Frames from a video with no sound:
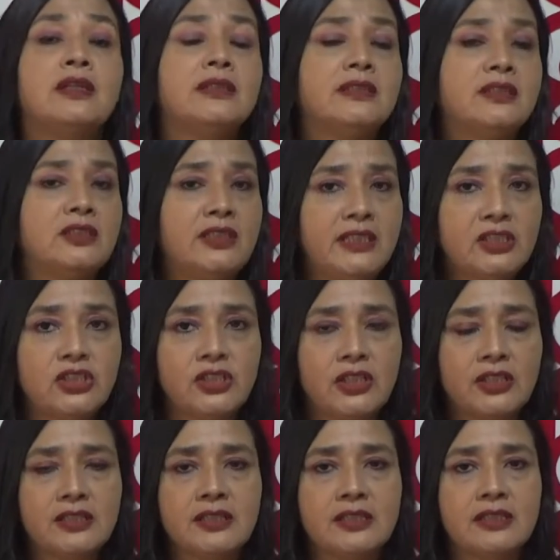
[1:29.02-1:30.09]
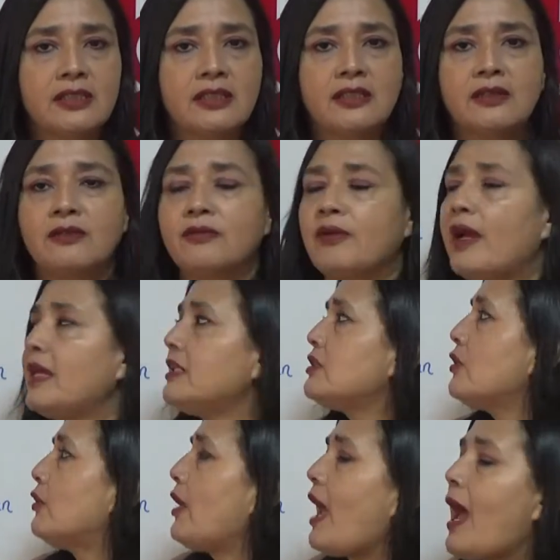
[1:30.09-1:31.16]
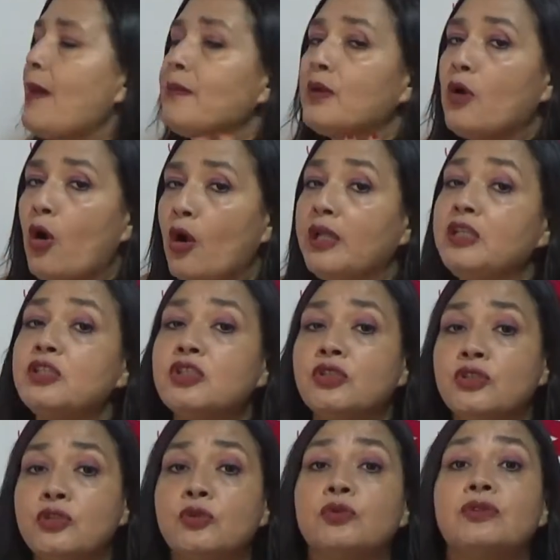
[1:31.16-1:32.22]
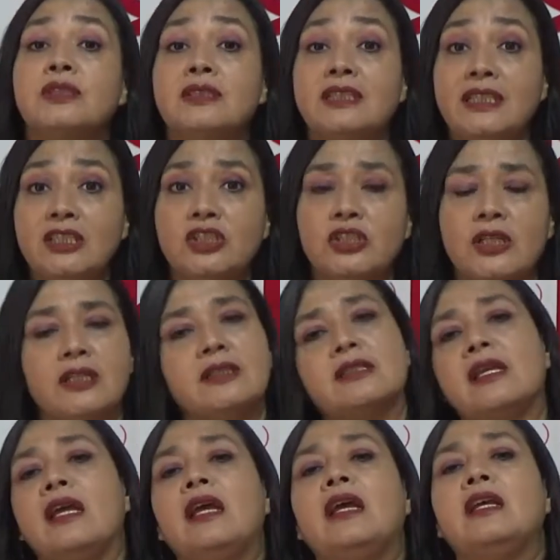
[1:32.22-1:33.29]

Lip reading: the dishes, right? Or I'm going to do the dishes.